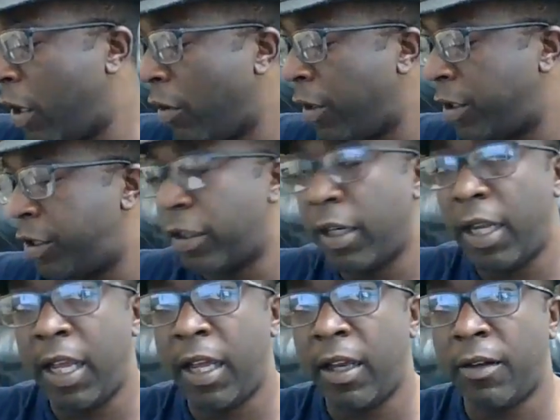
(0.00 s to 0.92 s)
that you're going to
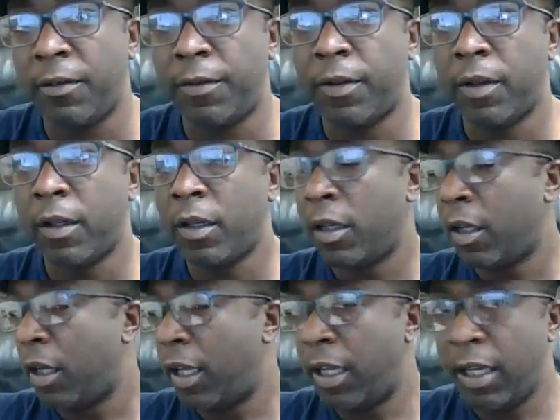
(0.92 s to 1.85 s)
have
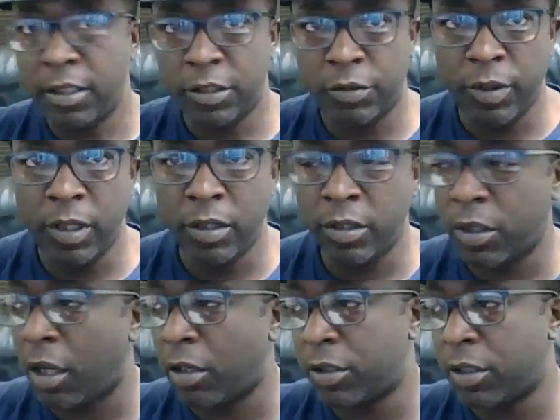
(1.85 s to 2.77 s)
at least
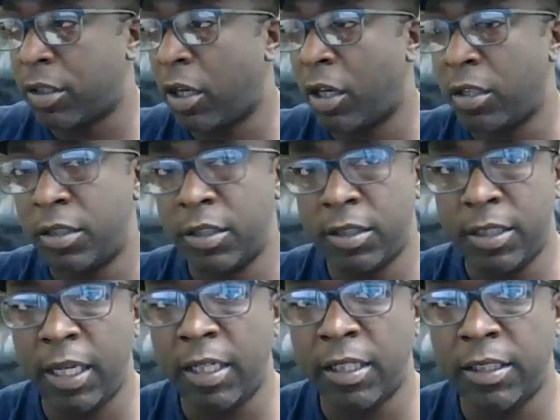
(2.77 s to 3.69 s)
$300 in cost just
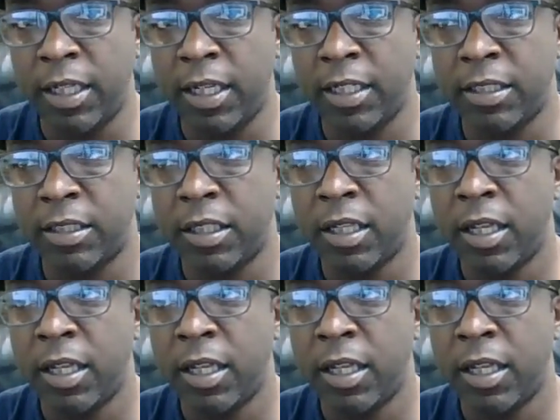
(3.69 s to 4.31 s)
taking the test.